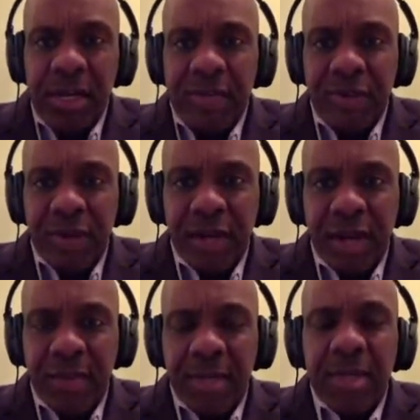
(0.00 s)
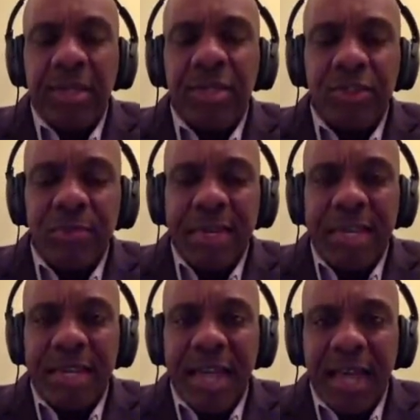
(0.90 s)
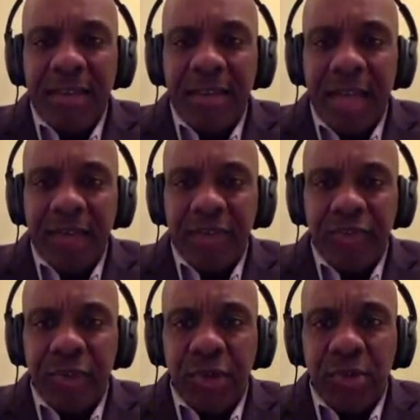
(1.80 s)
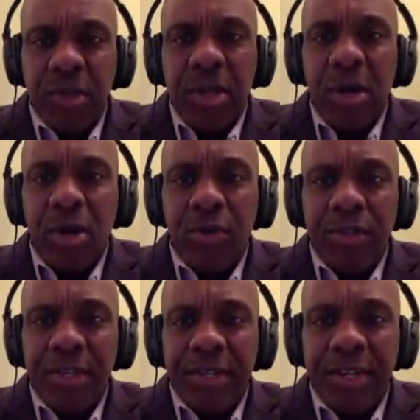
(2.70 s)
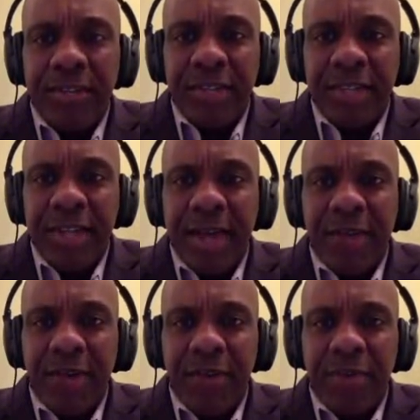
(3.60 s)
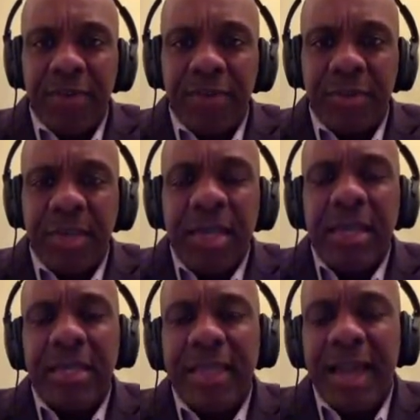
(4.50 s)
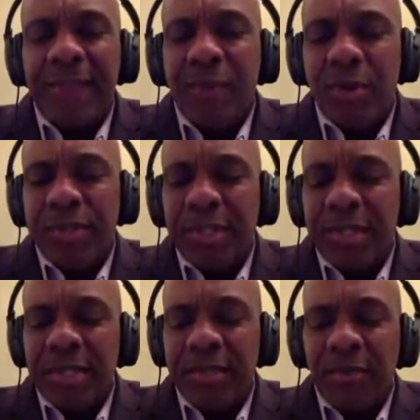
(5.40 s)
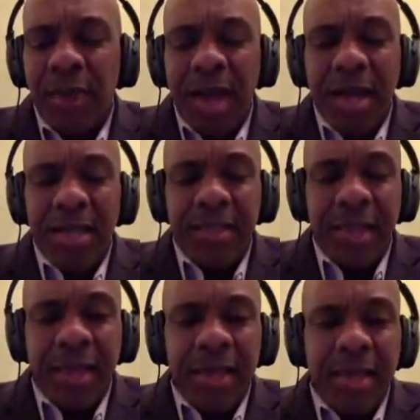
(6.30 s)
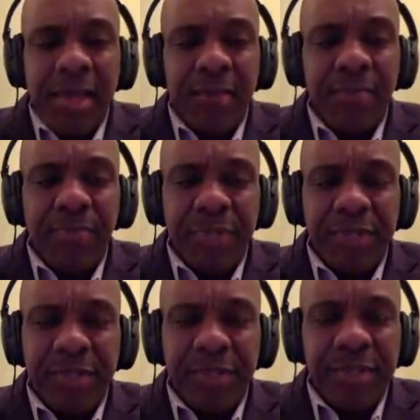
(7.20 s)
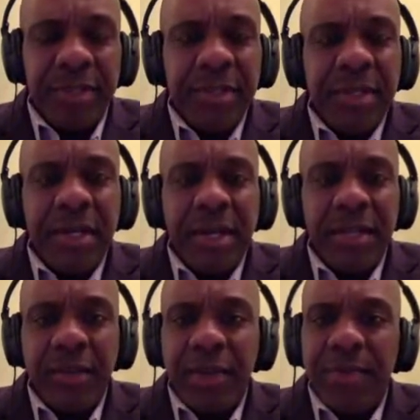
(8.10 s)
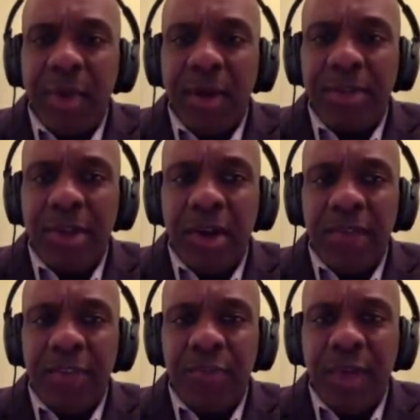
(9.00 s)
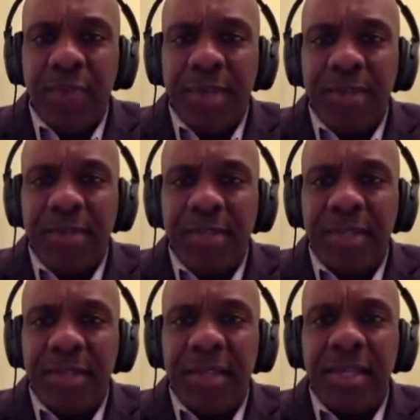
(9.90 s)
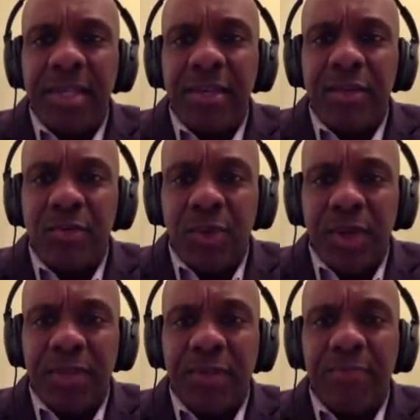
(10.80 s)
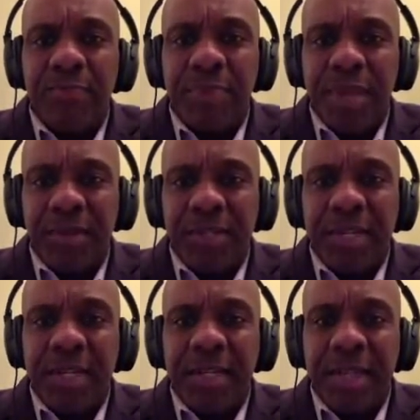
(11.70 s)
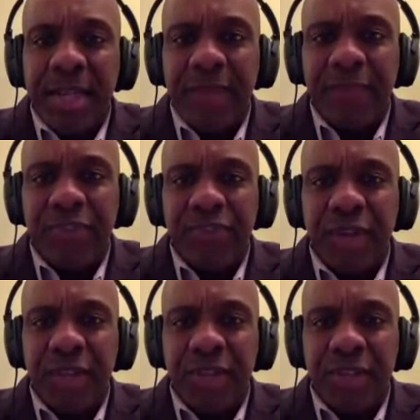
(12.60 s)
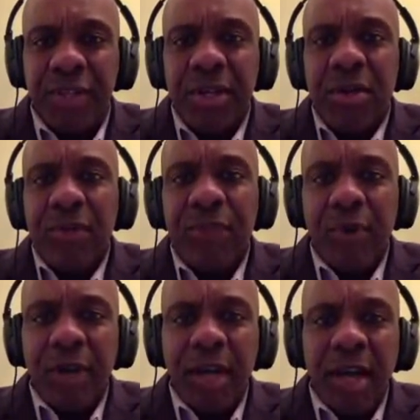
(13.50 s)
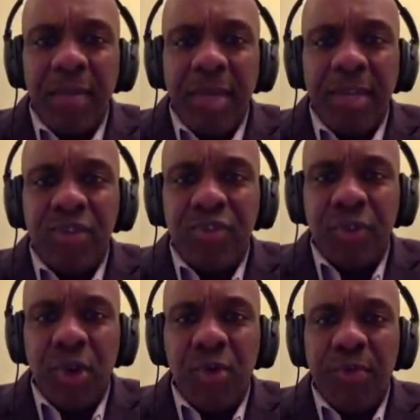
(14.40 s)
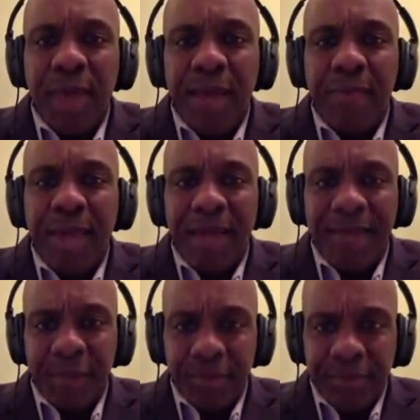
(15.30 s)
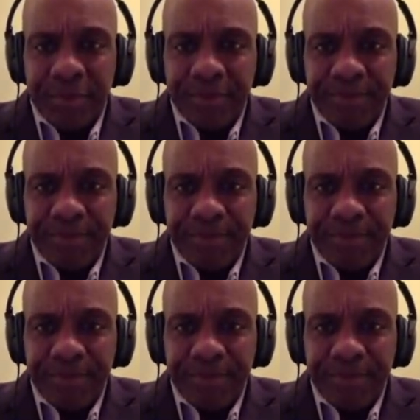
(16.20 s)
of your economy, you begin to have control over your destiny, then I would agree with you, Jimmy. That, of course, is why they imprisoned the great Marcus Garvey as well, because he was building the infrastructure for an economy controlled by Black folks.